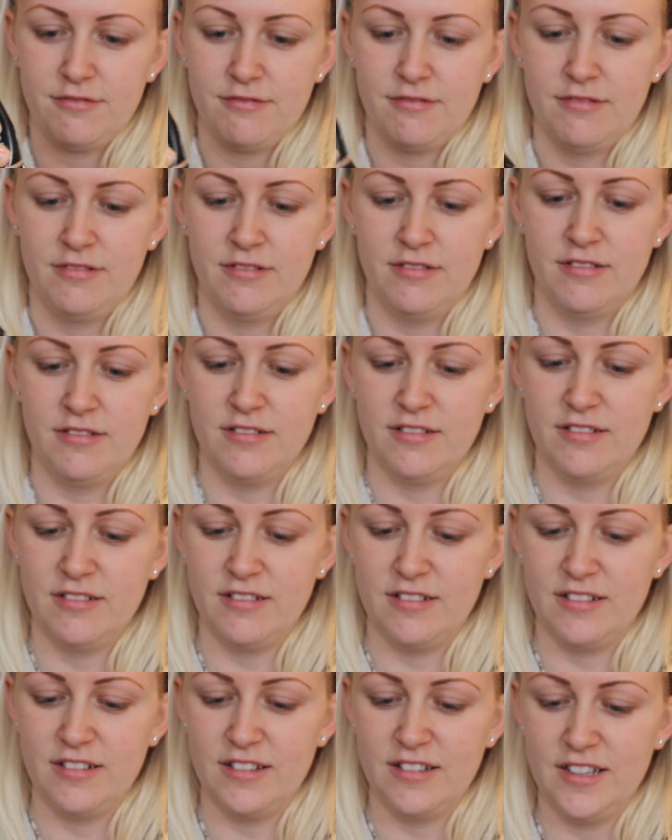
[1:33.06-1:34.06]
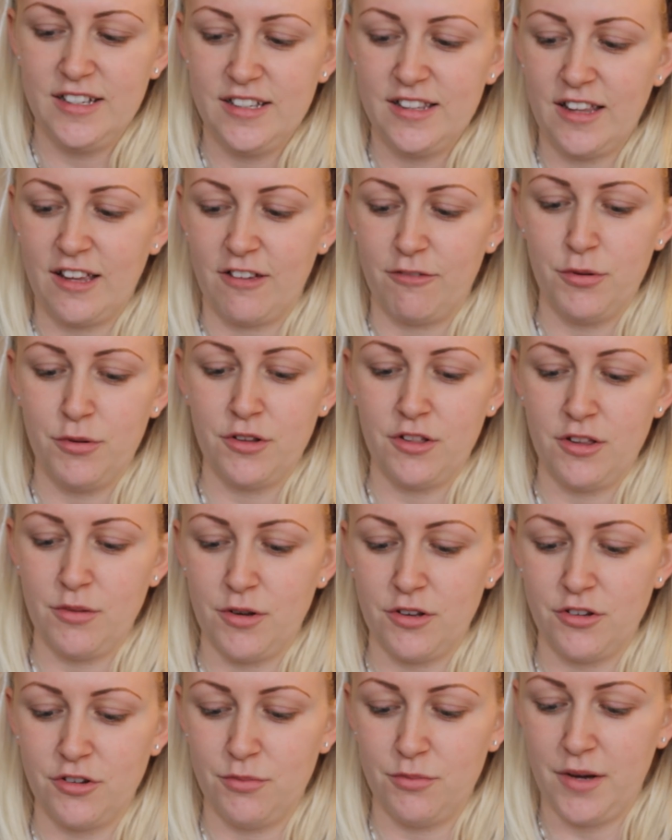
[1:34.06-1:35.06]
Ugh, I think I've put too
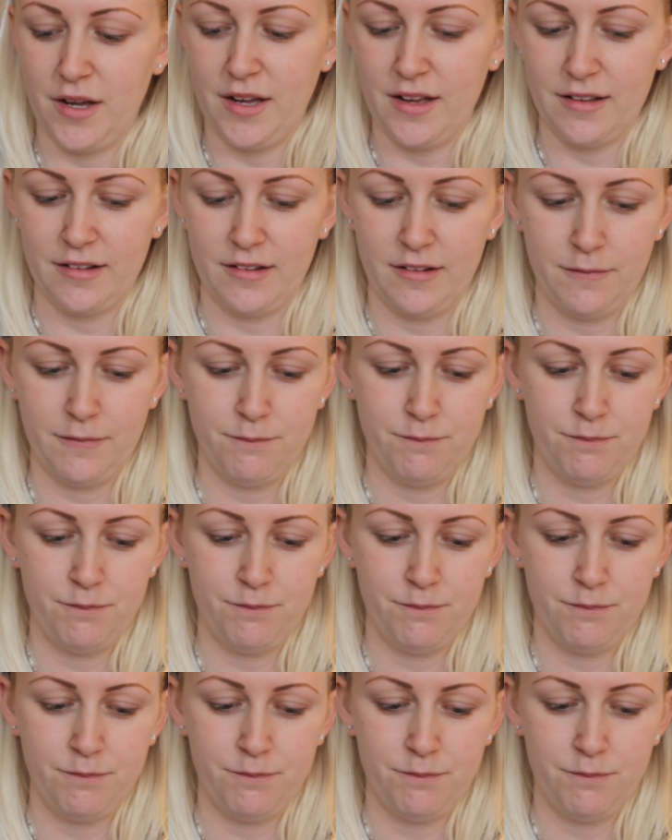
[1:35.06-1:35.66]
much on my hand.